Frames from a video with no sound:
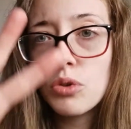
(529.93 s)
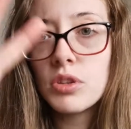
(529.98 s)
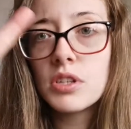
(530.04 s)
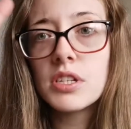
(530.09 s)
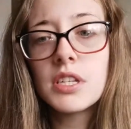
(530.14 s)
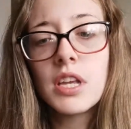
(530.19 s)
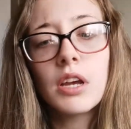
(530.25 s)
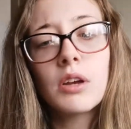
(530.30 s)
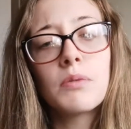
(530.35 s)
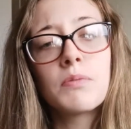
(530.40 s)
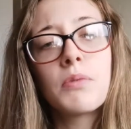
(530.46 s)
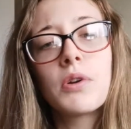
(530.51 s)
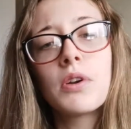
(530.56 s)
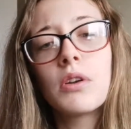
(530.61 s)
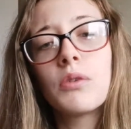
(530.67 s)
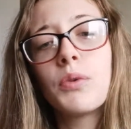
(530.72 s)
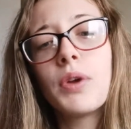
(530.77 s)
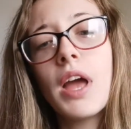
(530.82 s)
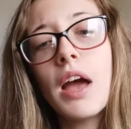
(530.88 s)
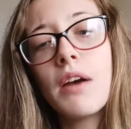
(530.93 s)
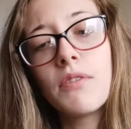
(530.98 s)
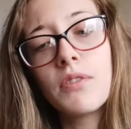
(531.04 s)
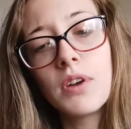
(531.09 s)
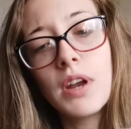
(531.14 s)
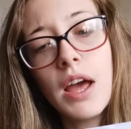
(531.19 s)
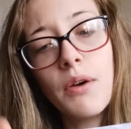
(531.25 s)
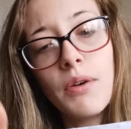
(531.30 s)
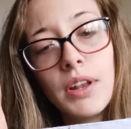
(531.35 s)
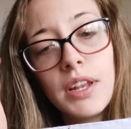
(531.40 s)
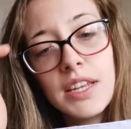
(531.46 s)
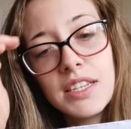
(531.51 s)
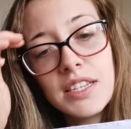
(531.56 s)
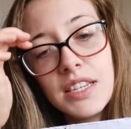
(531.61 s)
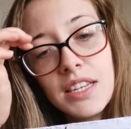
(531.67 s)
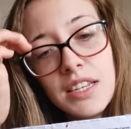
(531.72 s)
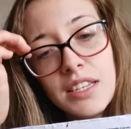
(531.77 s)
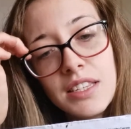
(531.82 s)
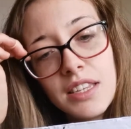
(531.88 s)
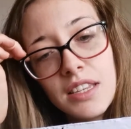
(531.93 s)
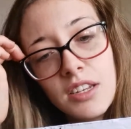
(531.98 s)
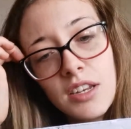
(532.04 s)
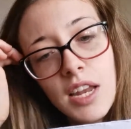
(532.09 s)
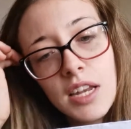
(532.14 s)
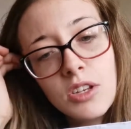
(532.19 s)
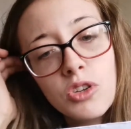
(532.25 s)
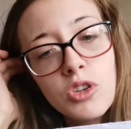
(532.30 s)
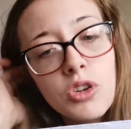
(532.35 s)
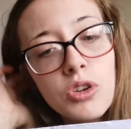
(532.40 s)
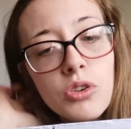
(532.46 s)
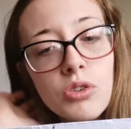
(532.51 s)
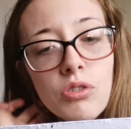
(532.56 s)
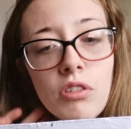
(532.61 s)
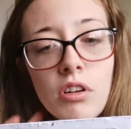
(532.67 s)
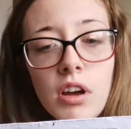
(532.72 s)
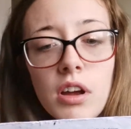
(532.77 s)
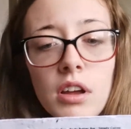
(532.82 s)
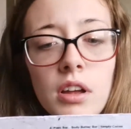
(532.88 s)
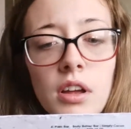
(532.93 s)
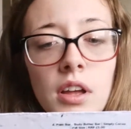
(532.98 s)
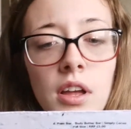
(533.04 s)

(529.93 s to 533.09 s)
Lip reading: the second product we have on our list is the Natura